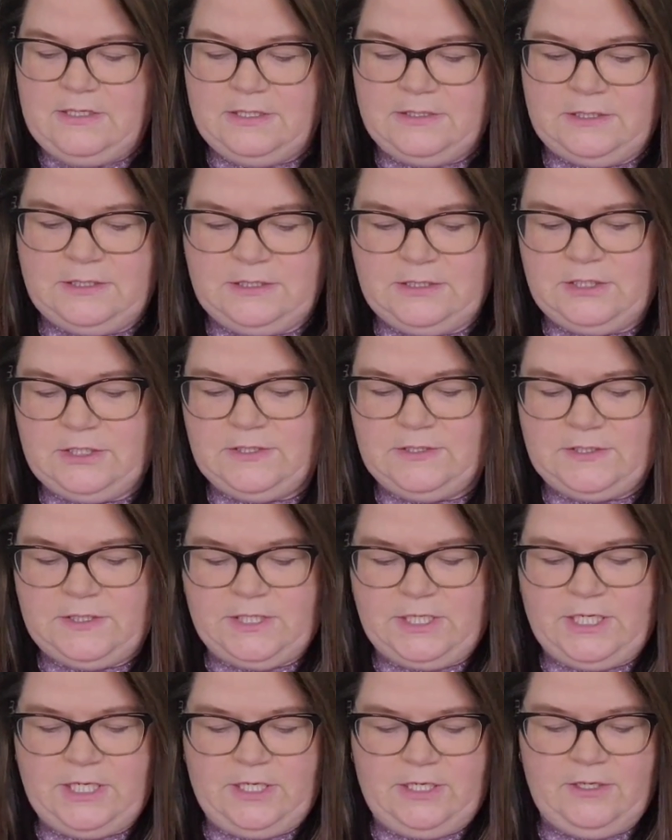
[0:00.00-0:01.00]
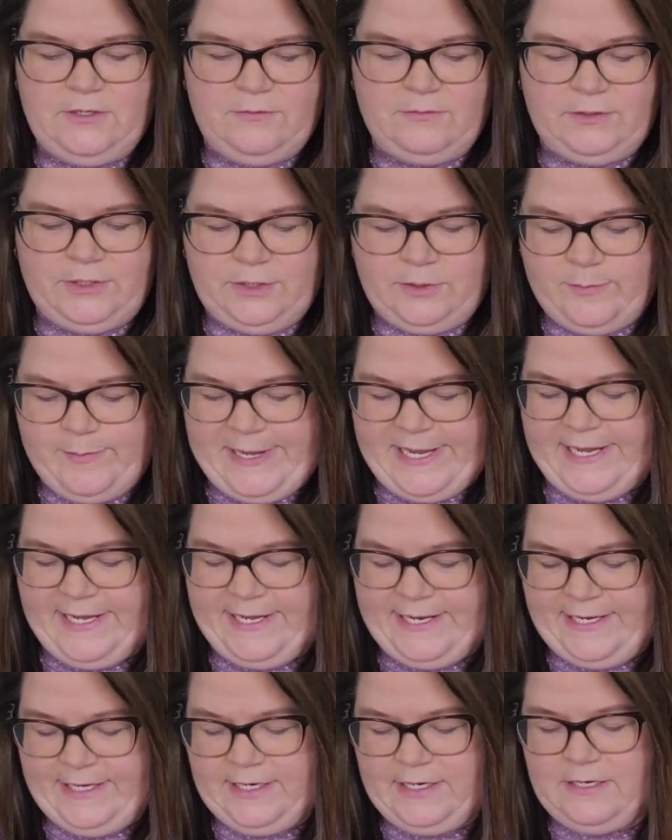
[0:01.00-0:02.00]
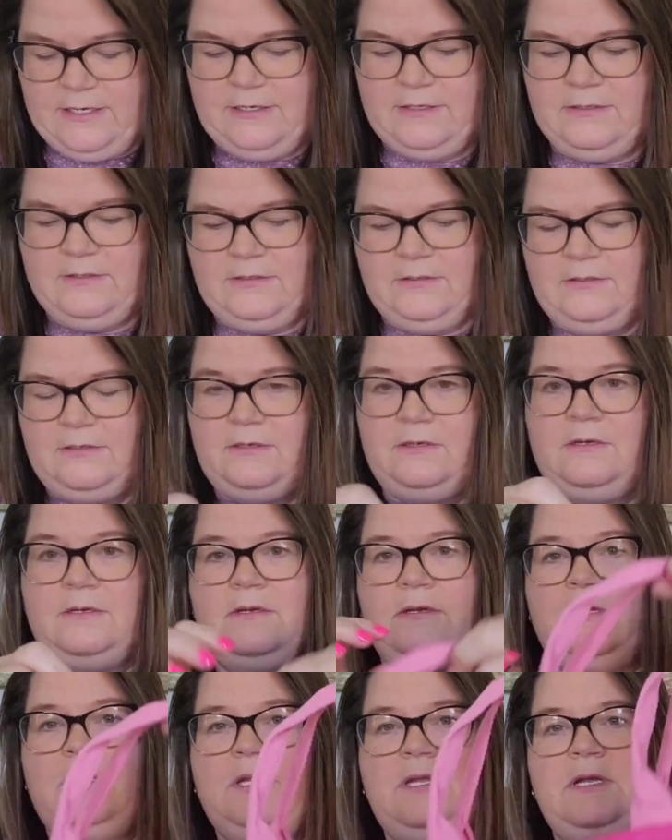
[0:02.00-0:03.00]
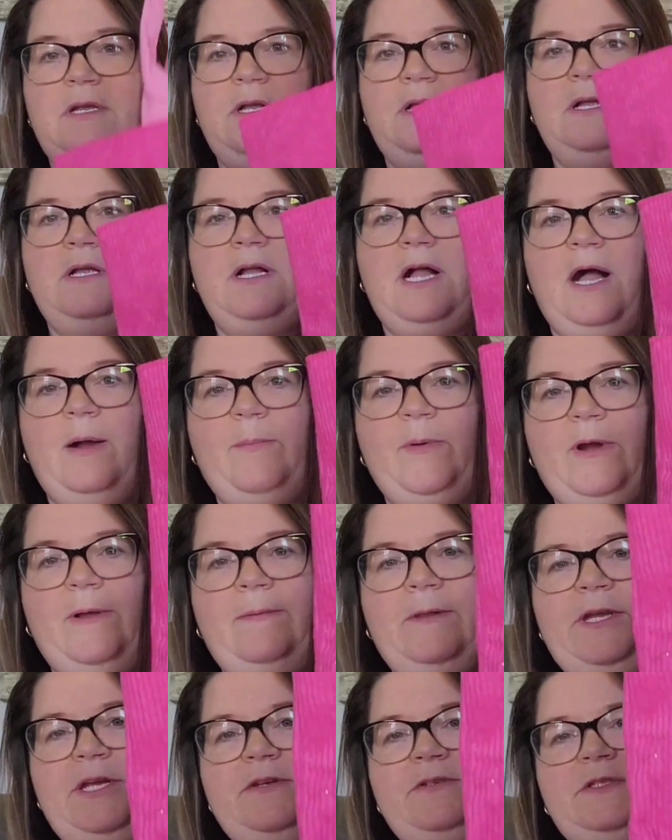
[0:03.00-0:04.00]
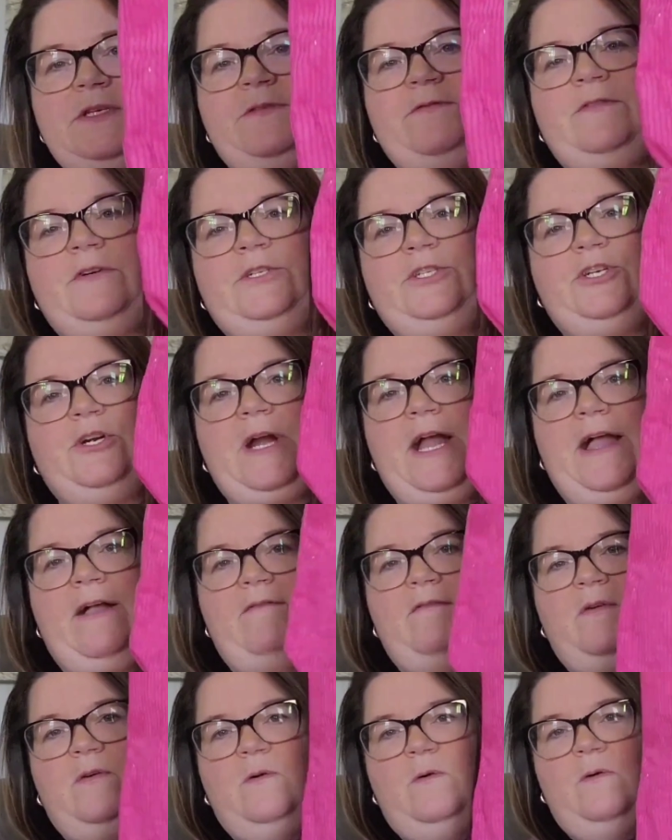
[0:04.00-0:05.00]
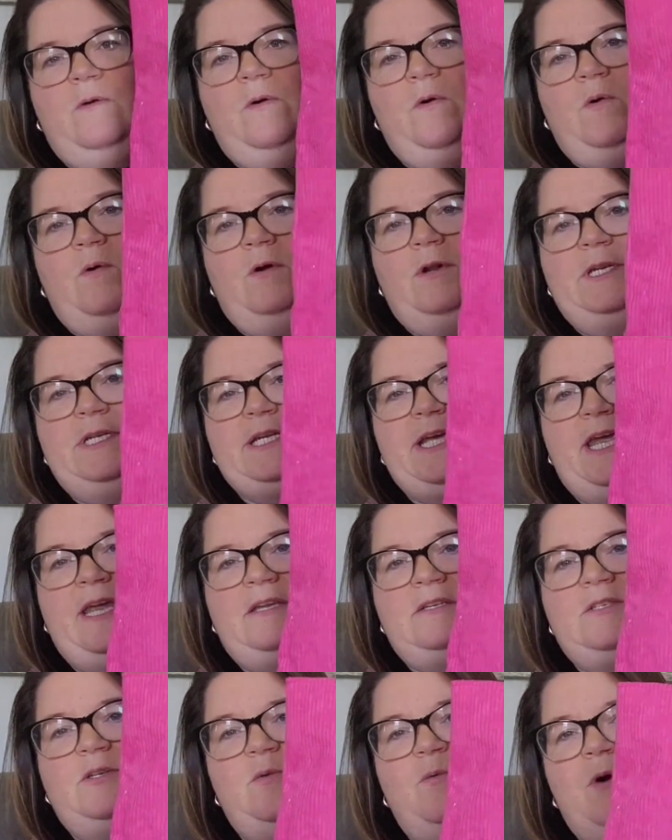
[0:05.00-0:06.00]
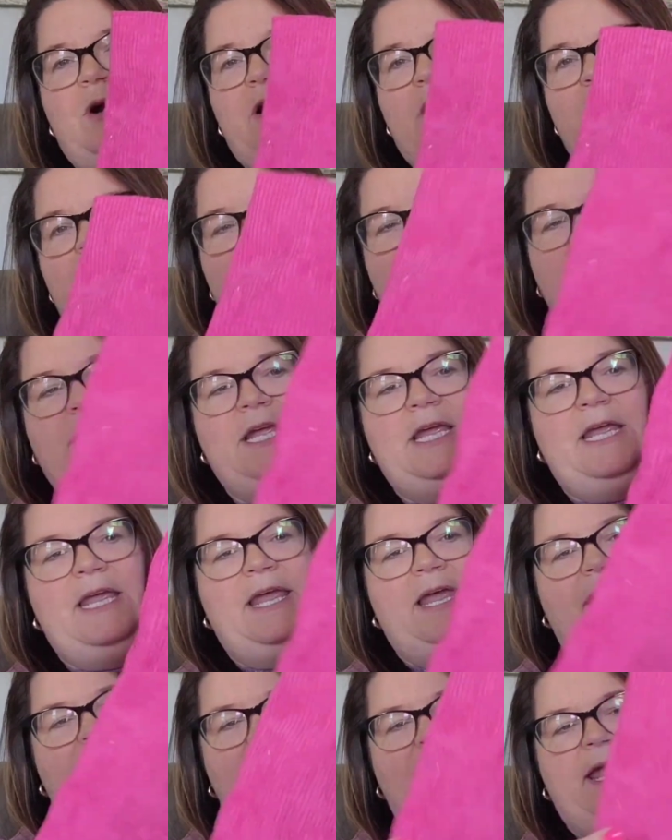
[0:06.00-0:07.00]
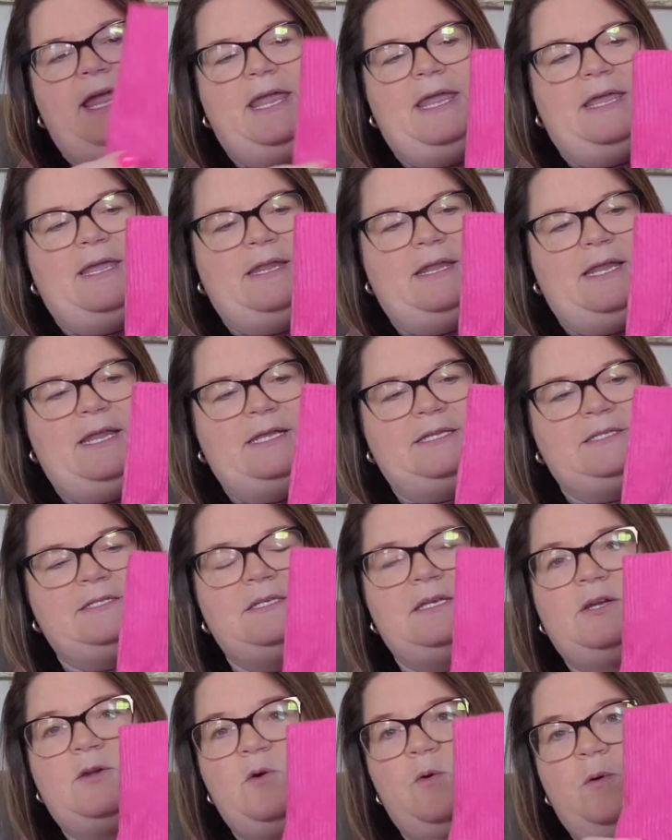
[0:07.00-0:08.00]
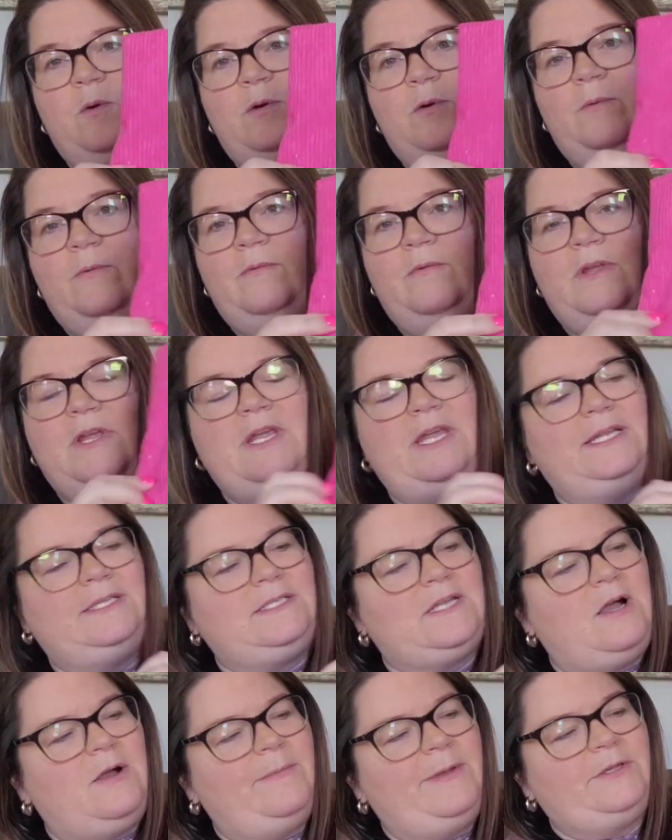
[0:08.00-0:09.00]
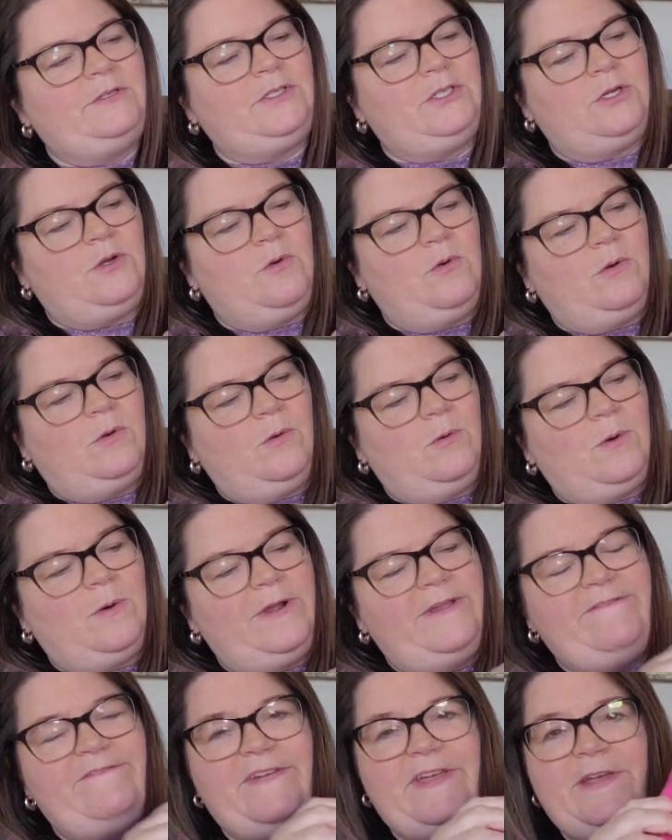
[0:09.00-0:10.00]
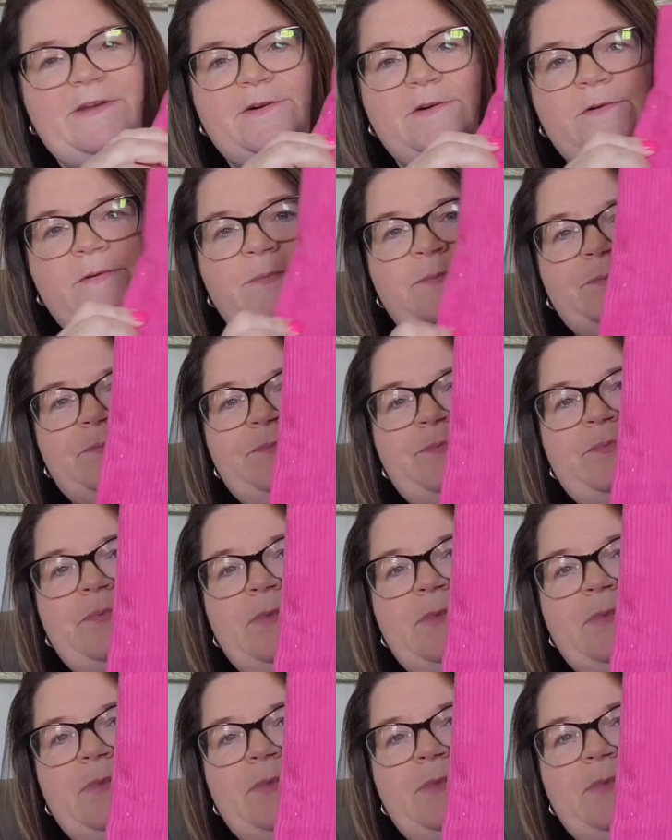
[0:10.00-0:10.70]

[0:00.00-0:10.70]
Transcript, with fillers: This is just a cute little bag. I'll probably use it for travel or to take to work. And it's a quarter, it's almost a corduroy feel